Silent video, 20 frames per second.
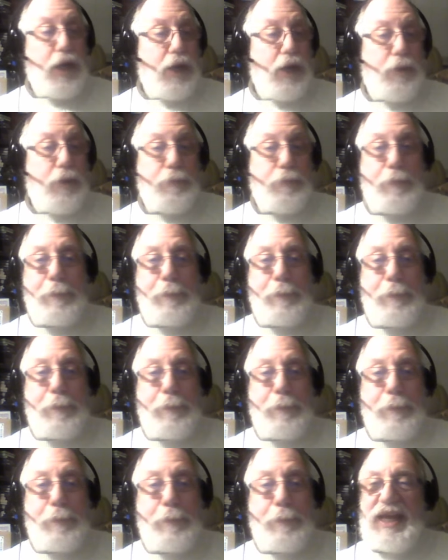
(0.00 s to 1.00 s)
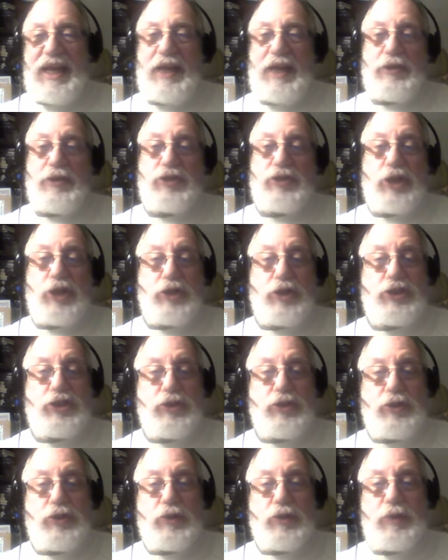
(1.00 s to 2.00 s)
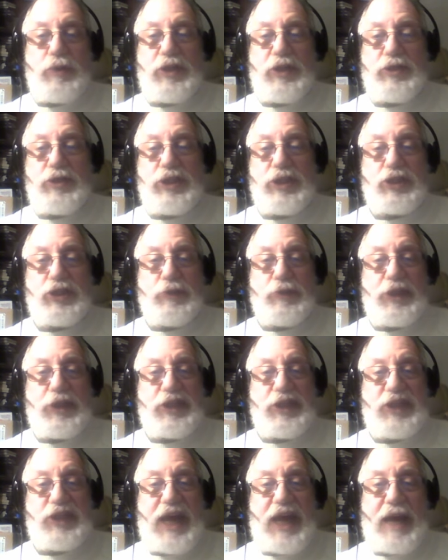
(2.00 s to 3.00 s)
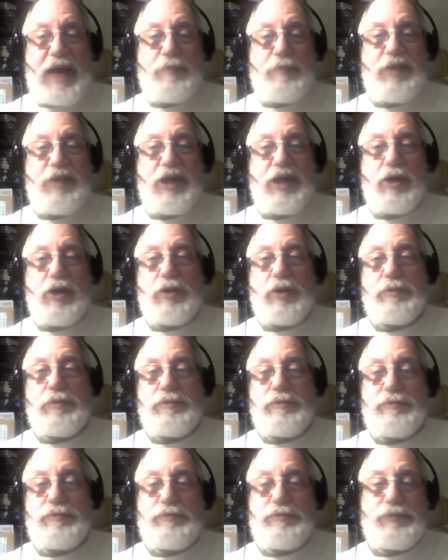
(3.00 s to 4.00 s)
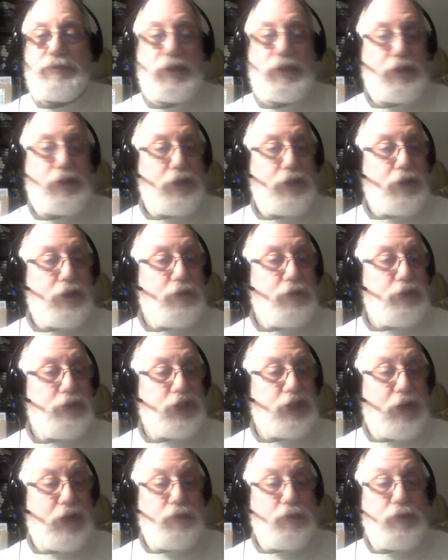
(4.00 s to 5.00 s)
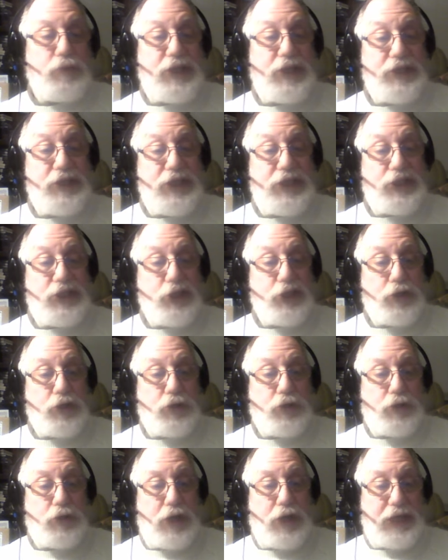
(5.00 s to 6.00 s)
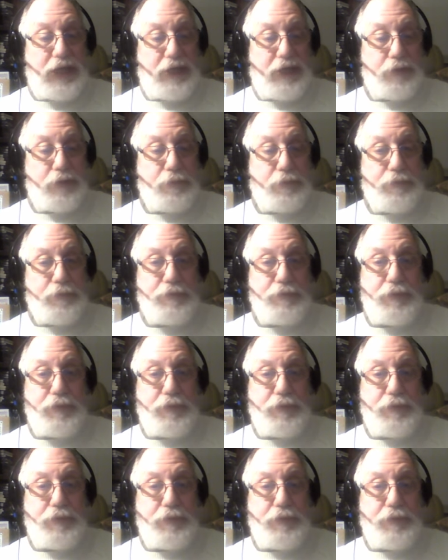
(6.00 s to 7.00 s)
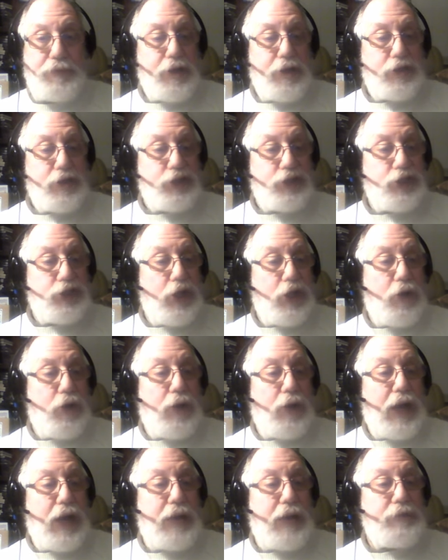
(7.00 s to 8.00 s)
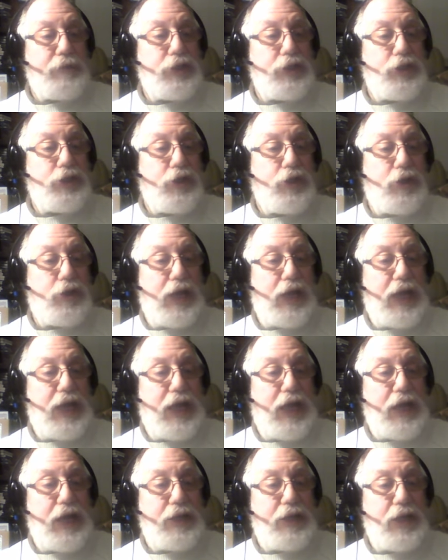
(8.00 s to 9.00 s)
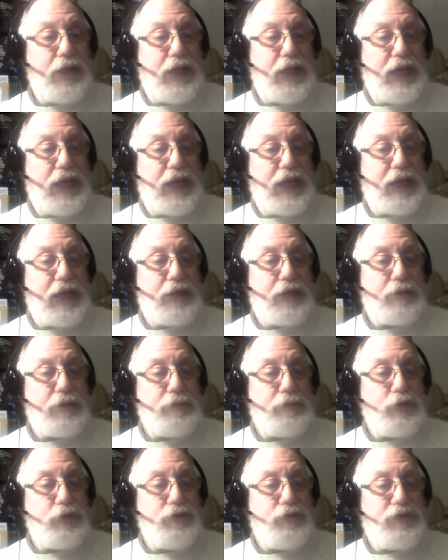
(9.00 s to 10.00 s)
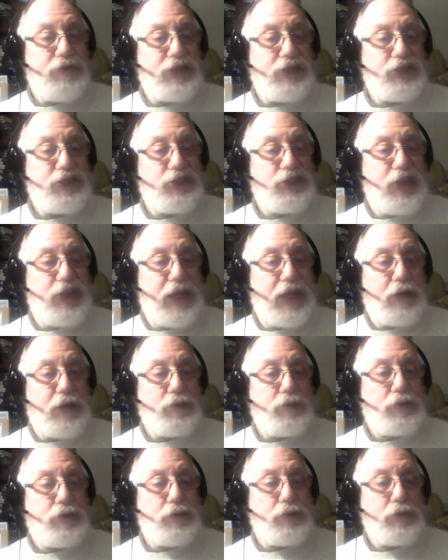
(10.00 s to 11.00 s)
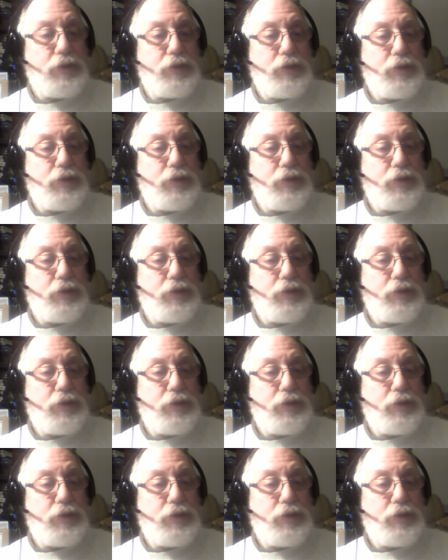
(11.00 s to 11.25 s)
Um, and there's also a little weirdness with the tab there, which I really don't like. So I'm going to go ahead and move this down